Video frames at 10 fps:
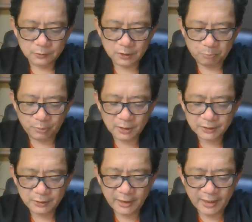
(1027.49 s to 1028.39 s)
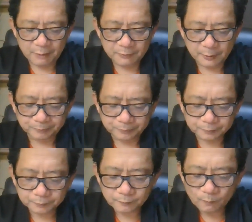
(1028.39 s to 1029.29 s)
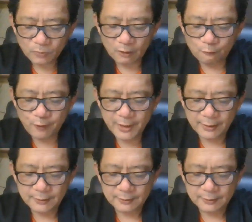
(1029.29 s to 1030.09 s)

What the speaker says: The person named Wei